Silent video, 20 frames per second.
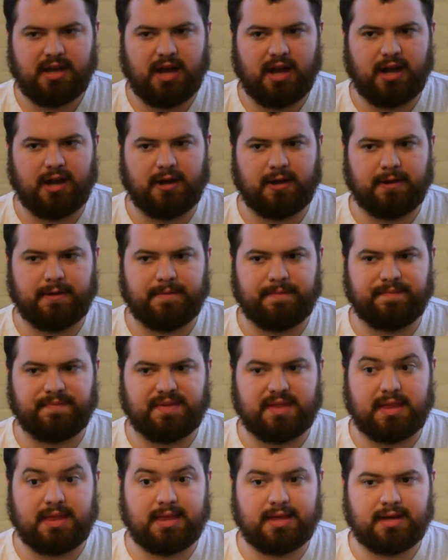
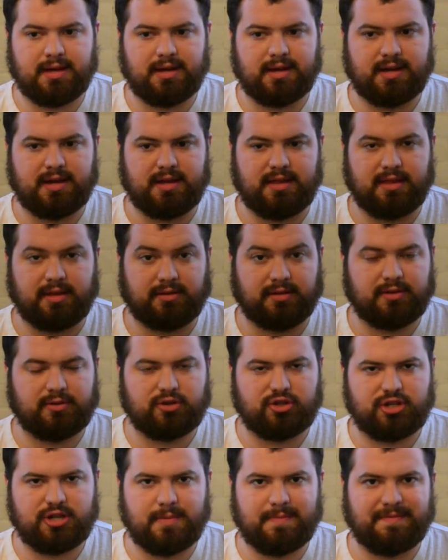The little
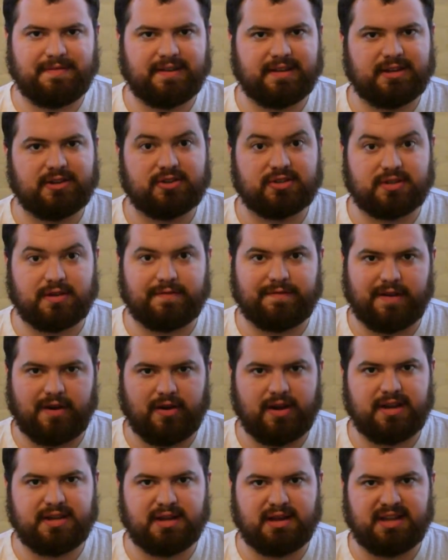ship figures are
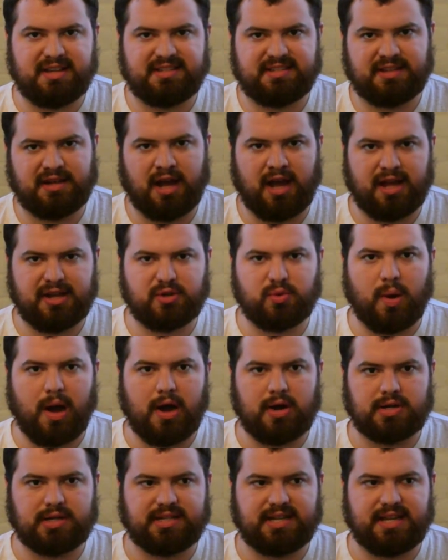very nice and high
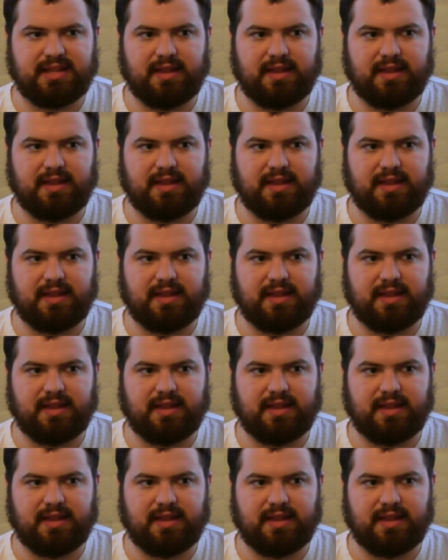quality.